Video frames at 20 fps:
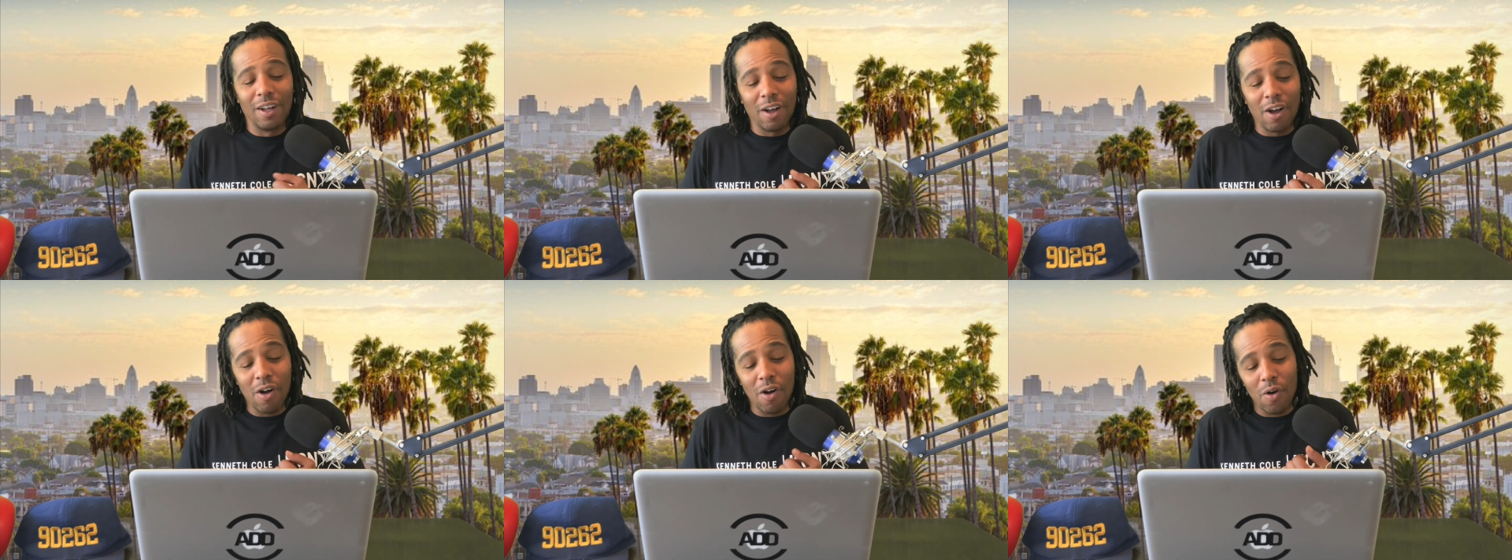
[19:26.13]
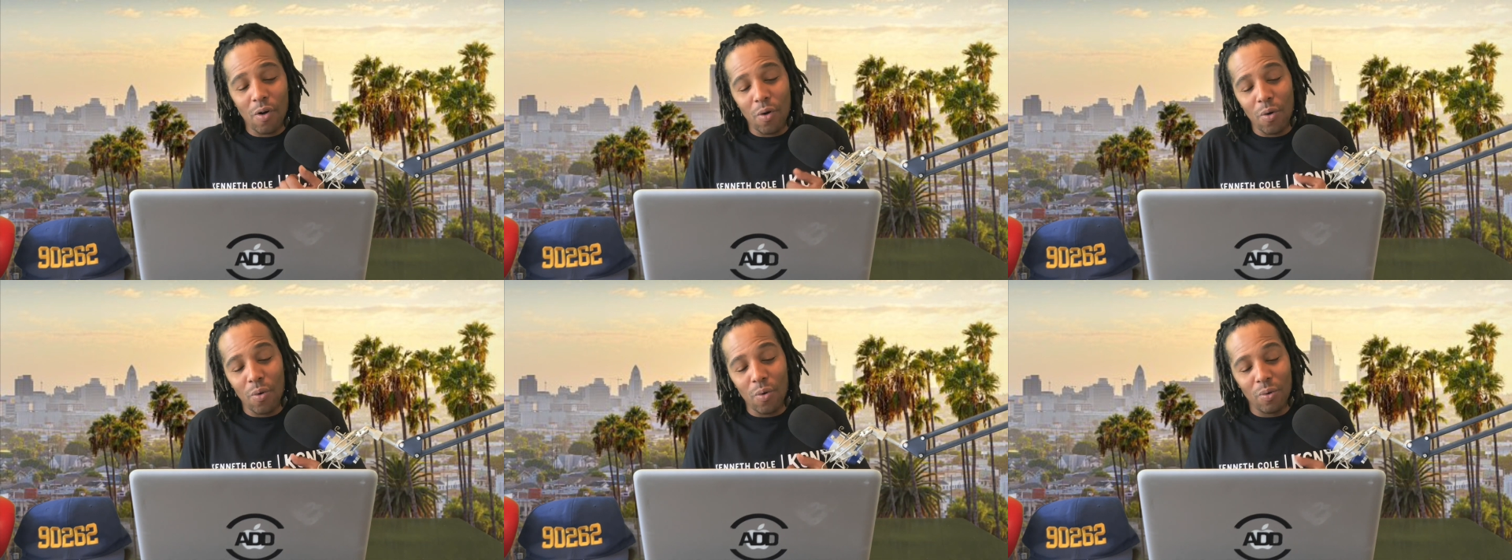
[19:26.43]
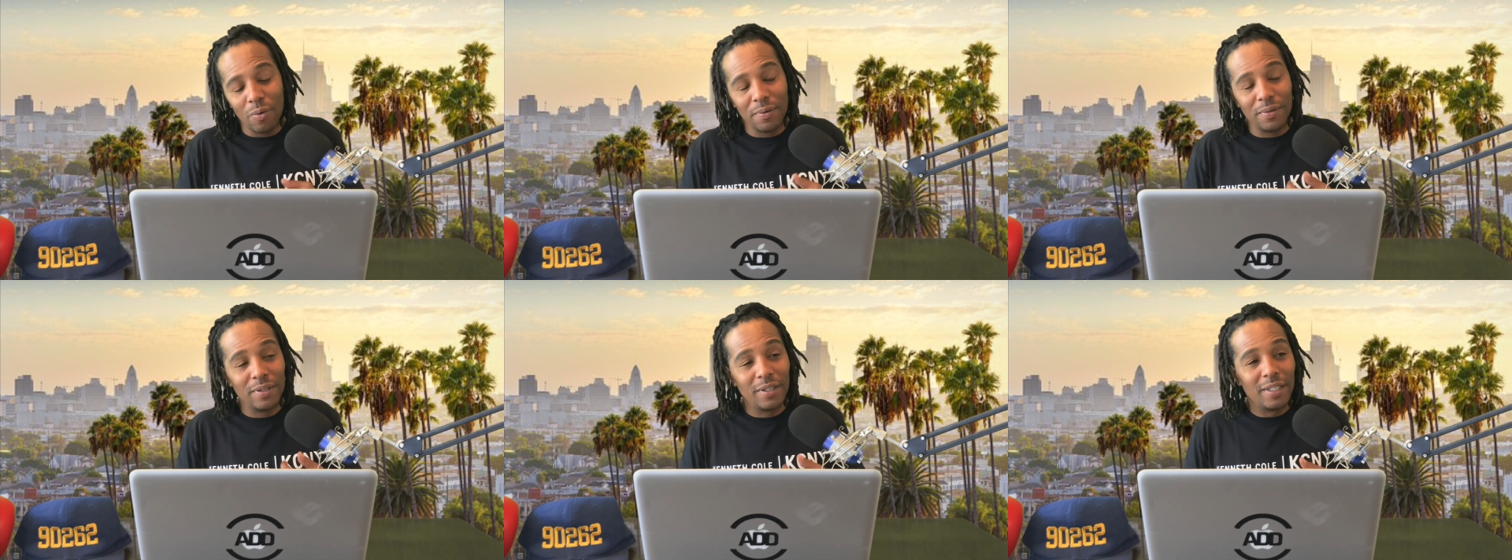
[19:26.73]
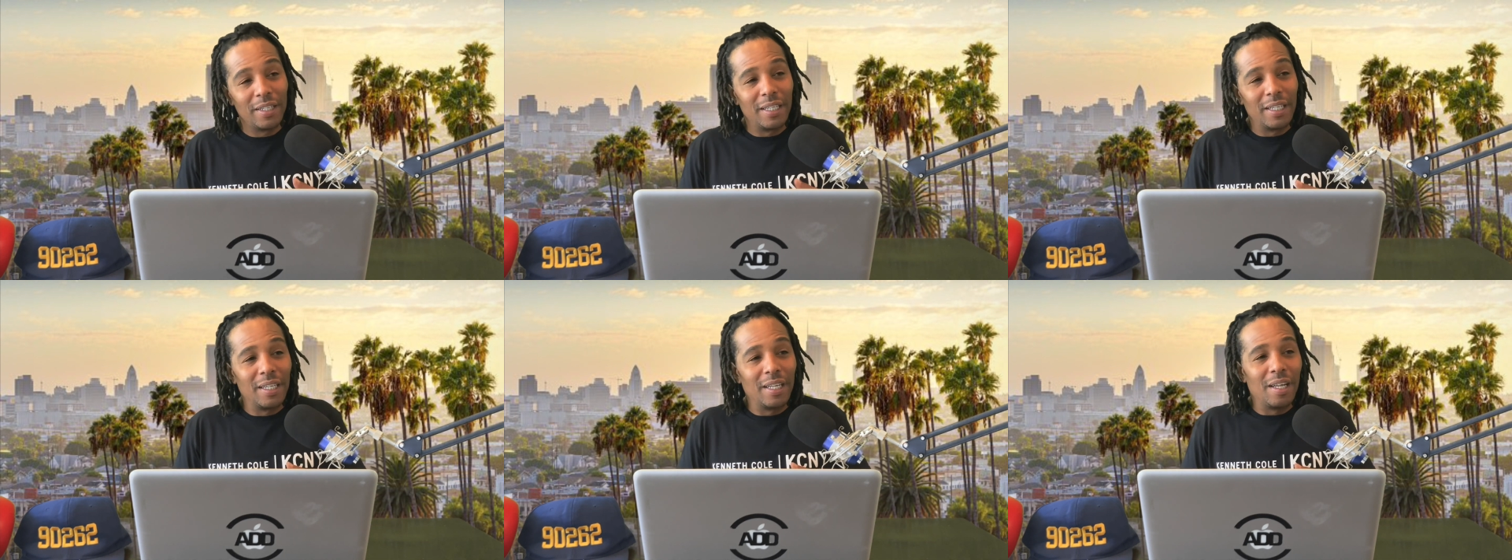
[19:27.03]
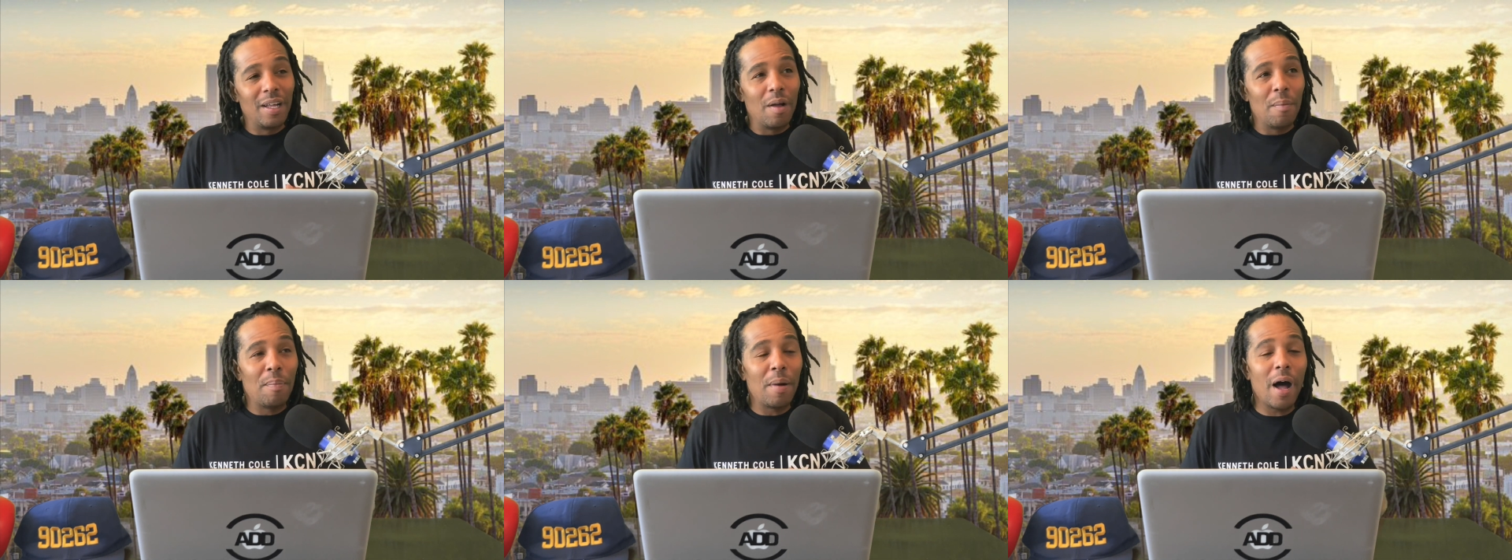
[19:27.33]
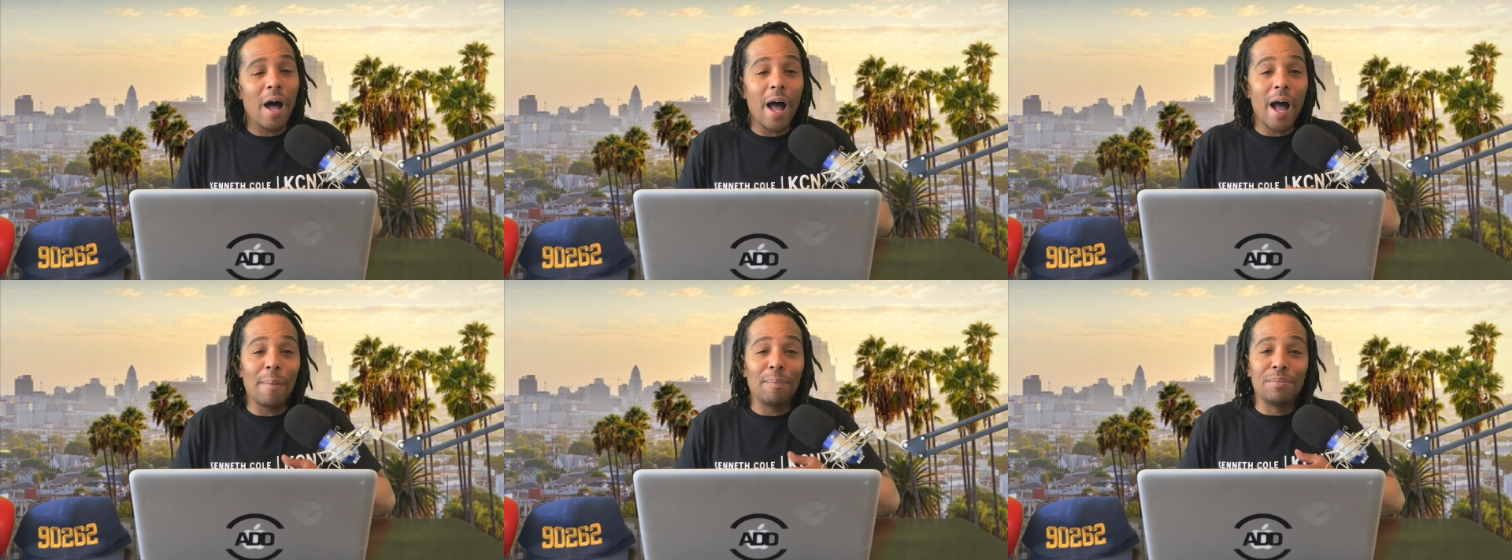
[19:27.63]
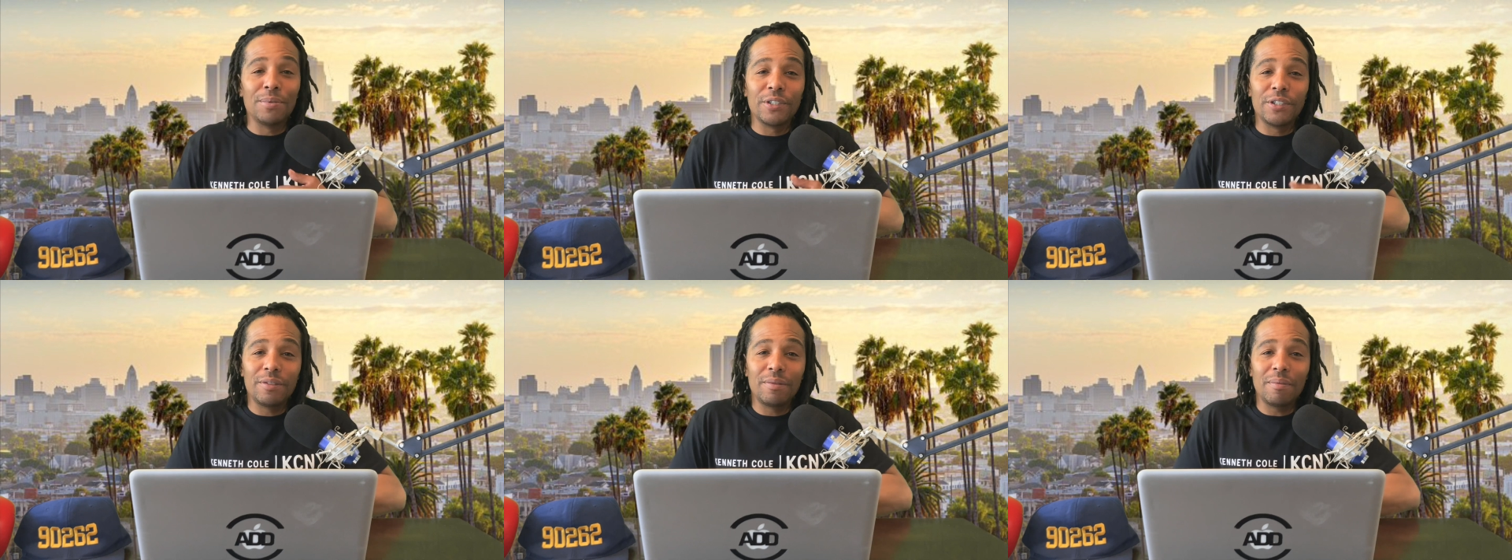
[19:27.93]
Oh,
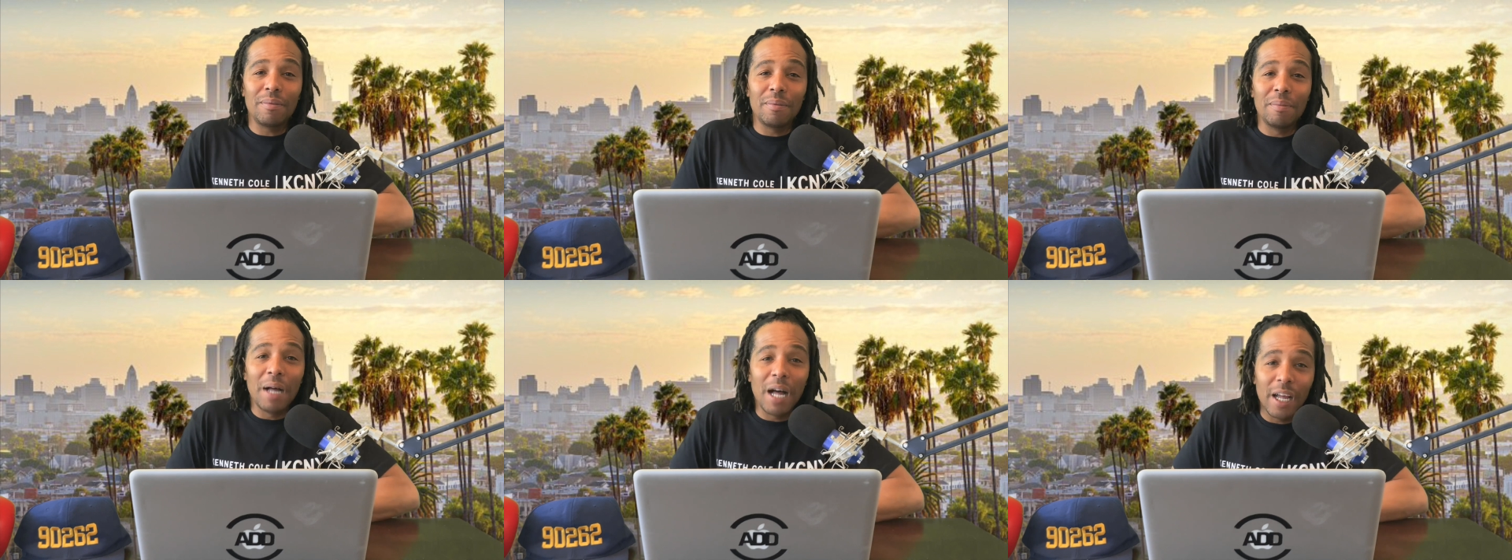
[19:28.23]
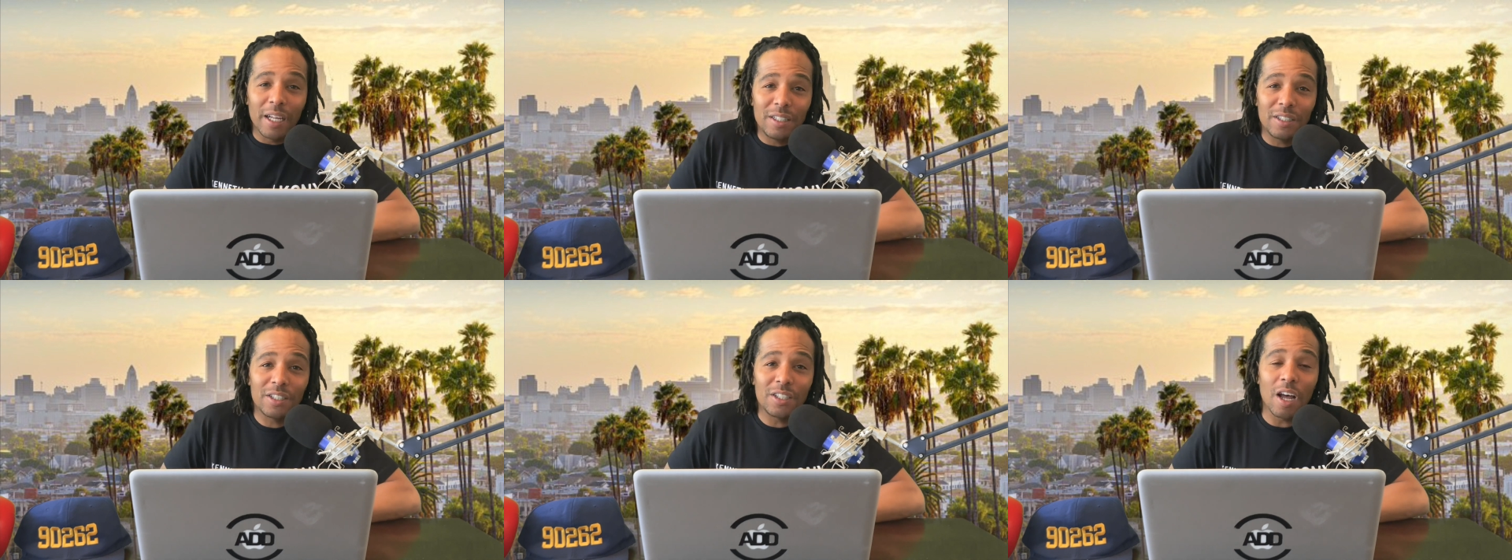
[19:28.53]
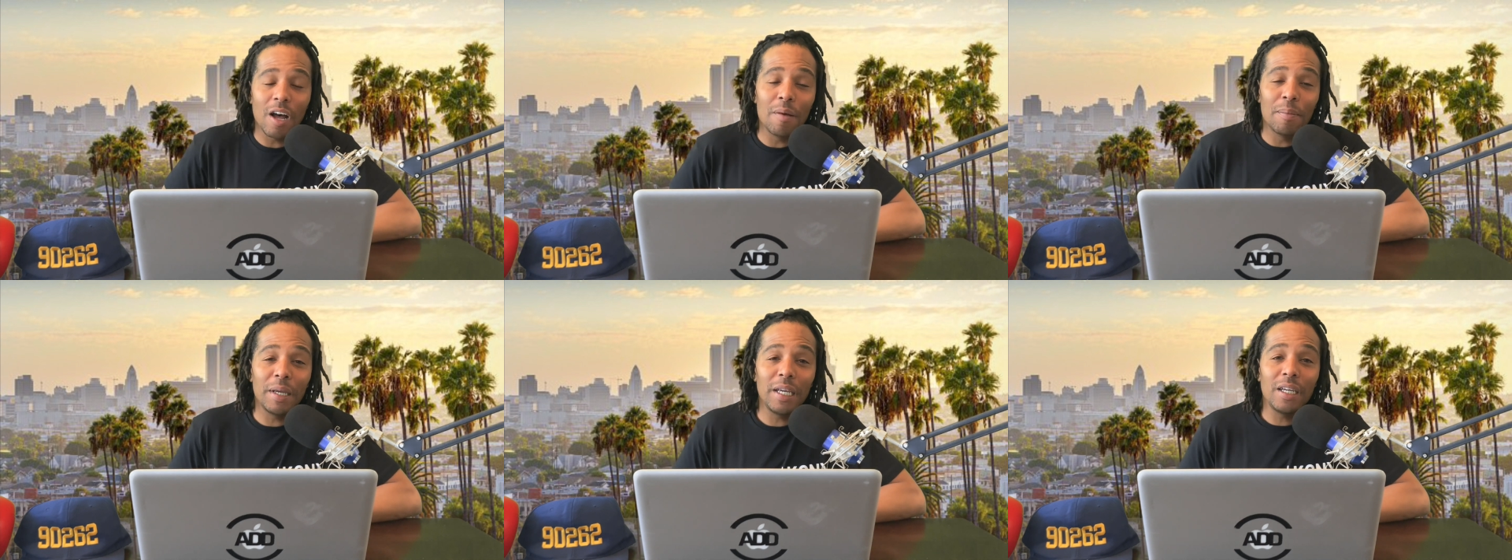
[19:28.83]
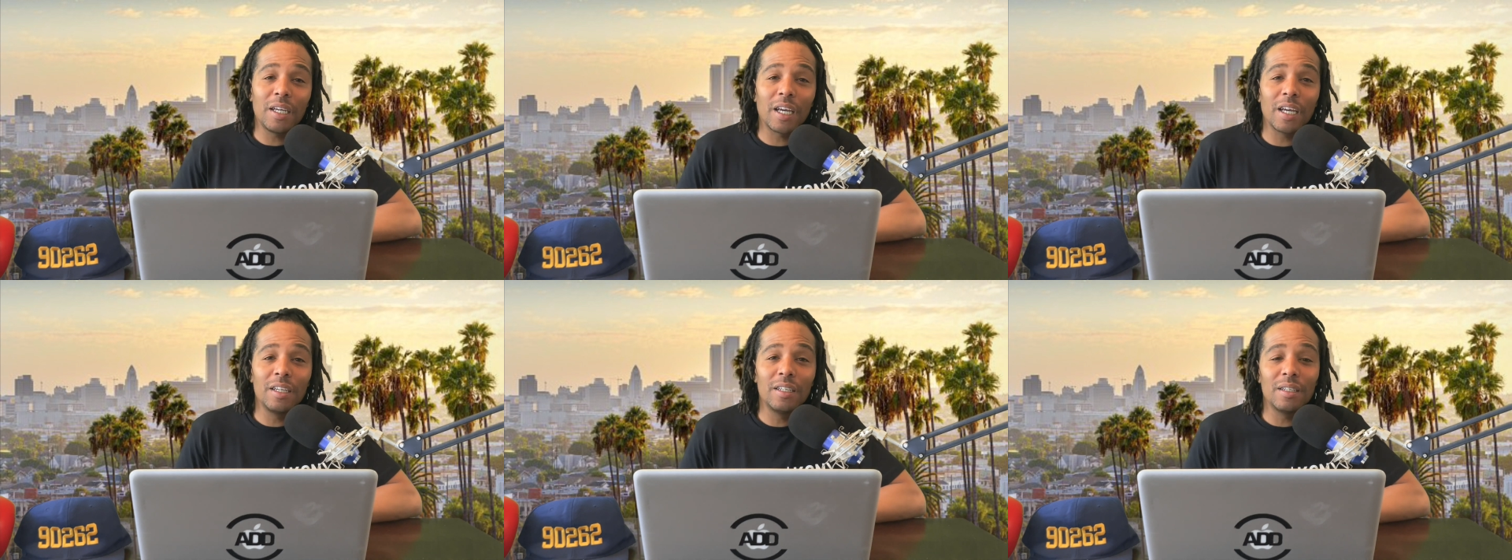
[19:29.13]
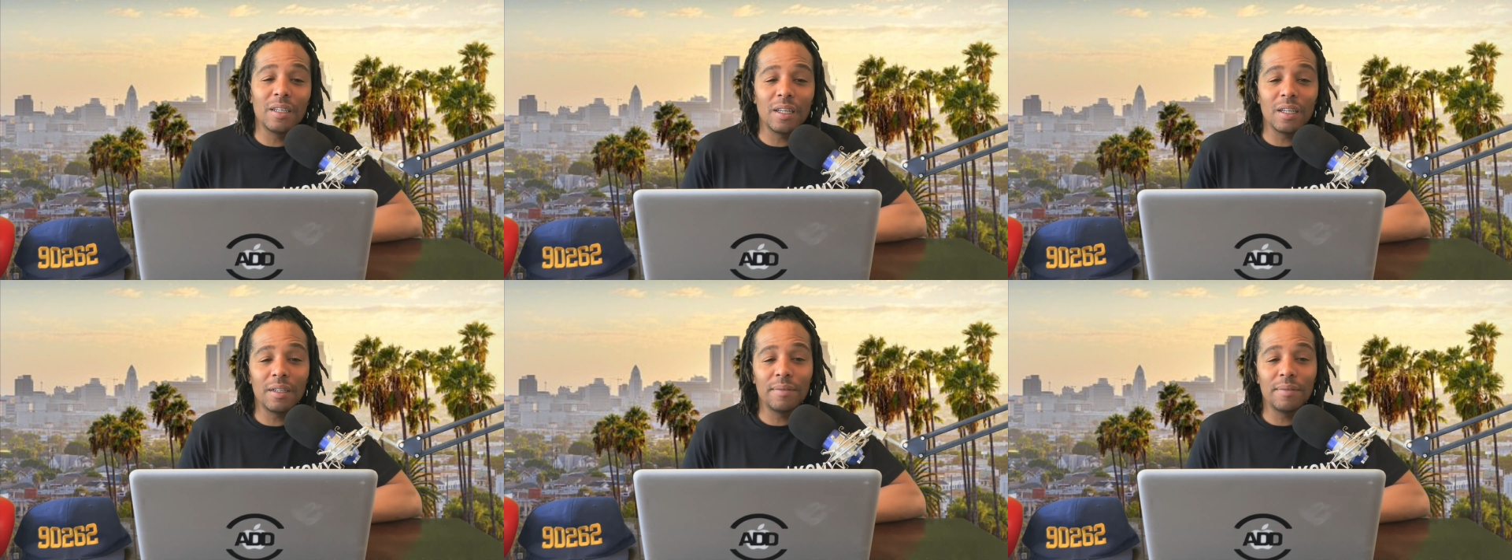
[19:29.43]
perhaps my tummy can